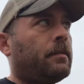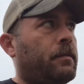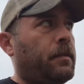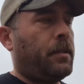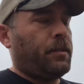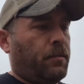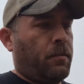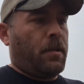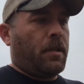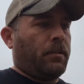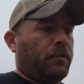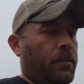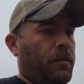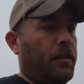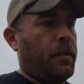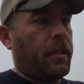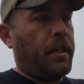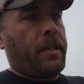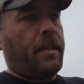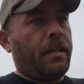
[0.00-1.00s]
when you walk
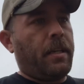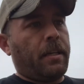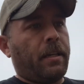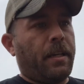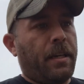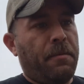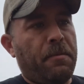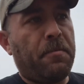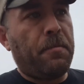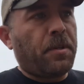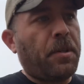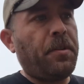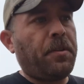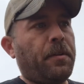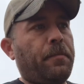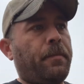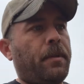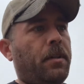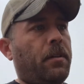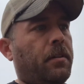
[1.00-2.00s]
through the hay, it keeps
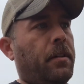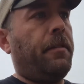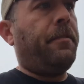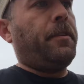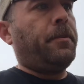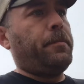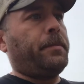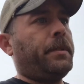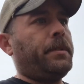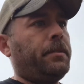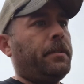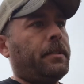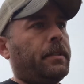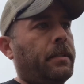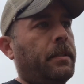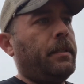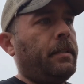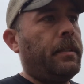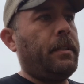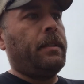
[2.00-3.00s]
most of the mud off your
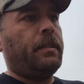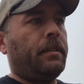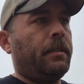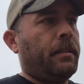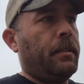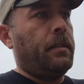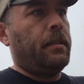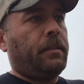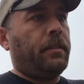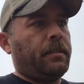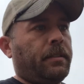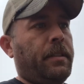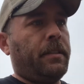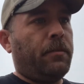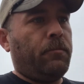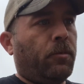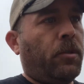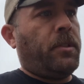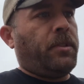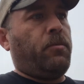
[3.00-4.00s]
boots. Get
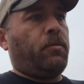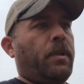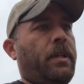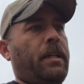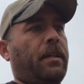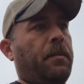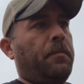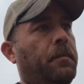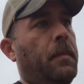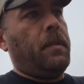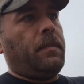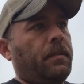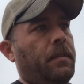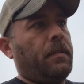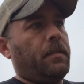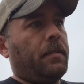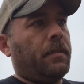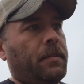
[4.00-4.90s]
them really wet, but at